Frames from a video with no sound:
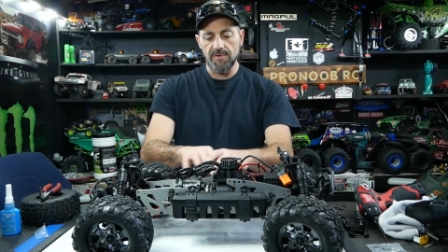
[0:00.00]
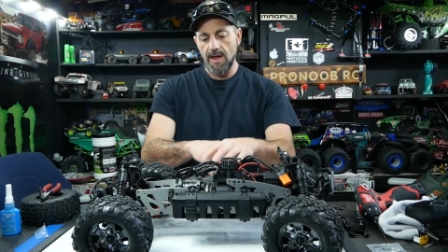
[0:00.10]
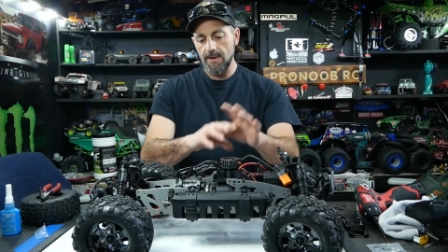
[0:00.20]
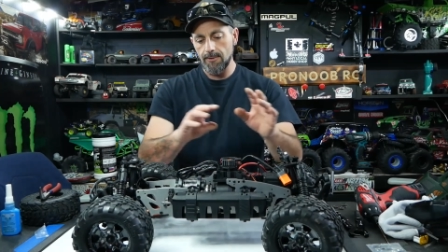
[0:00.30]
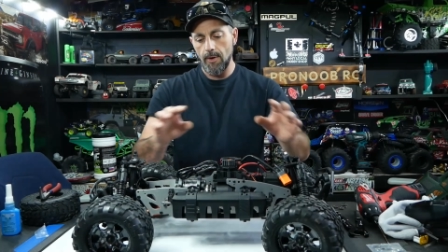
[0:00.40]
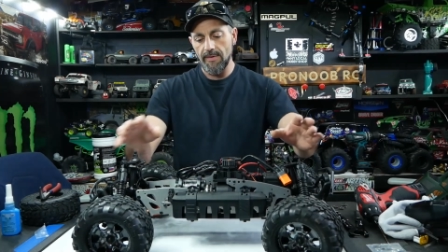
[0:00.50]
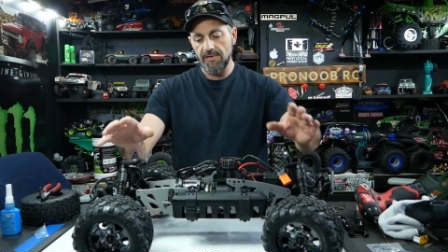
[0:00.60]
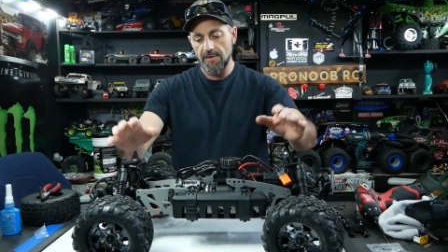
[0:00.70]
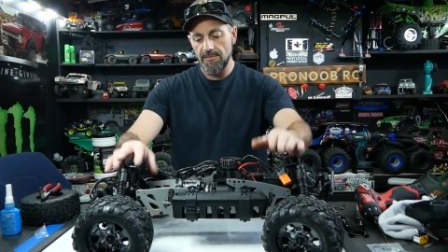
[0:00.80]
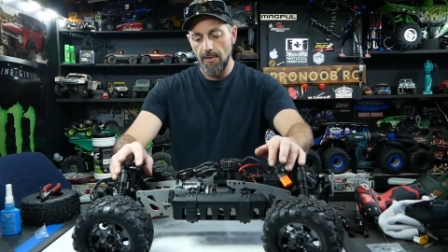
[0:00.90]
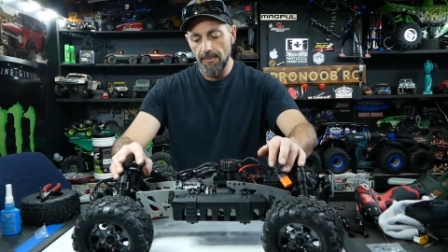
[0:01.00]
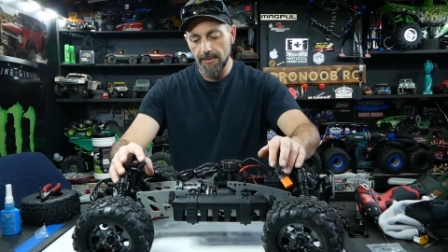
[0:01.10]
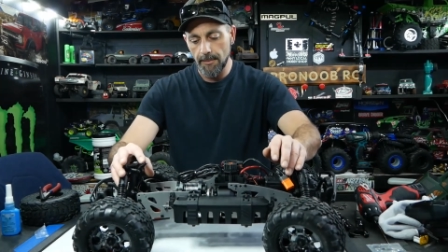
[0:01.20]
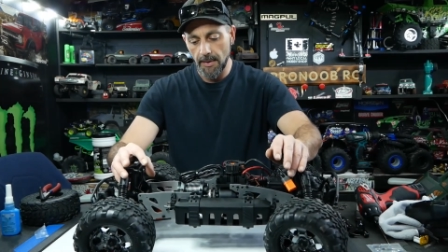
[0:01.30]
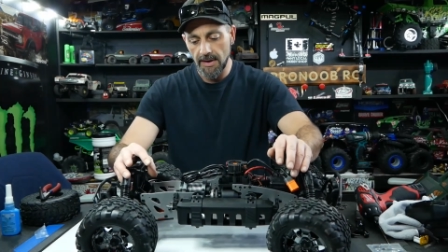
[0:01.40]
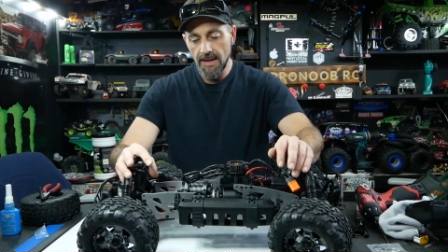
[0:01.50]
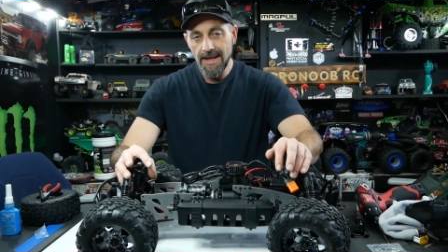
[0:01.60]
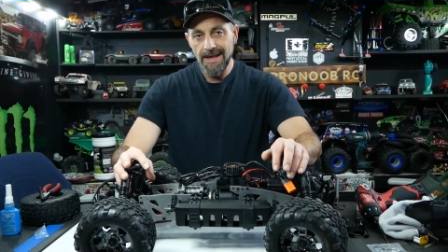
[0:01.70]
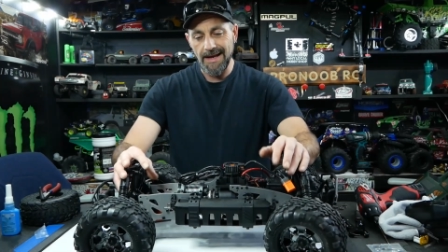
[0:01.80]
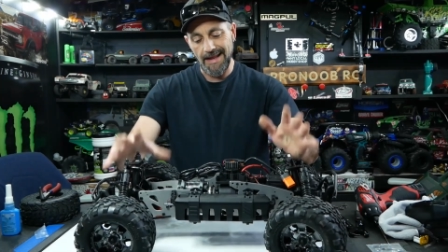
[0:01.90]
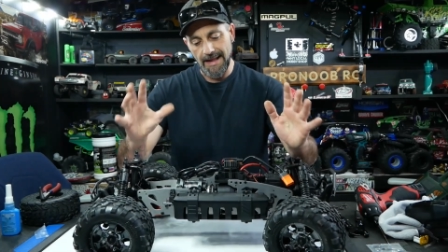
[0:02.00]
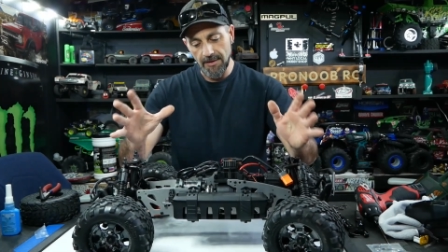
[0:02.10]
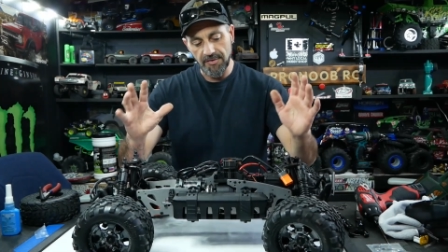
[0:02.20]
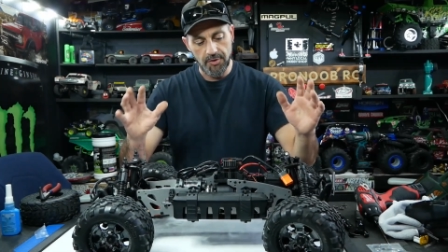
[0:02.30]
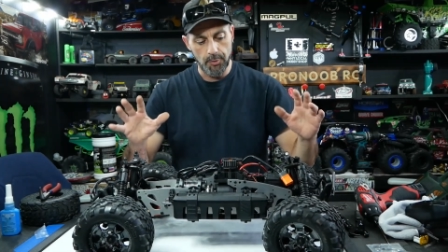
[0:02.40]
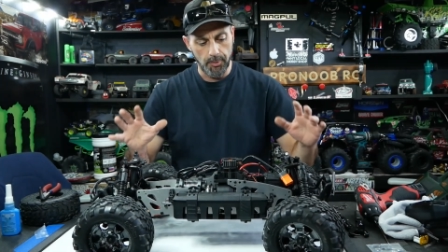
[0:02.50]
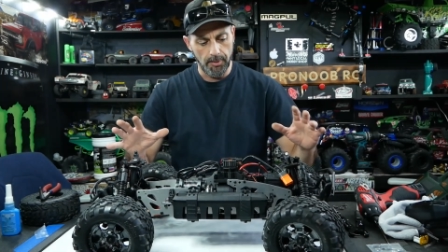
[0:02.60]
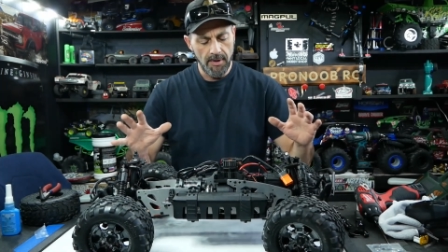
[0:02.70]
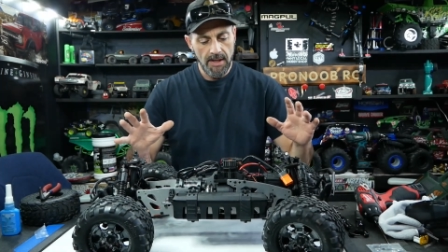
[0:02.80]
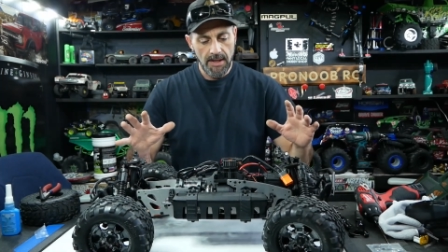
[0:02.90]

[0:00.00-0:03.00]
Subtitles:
tank and all that stuff on there, but it is cool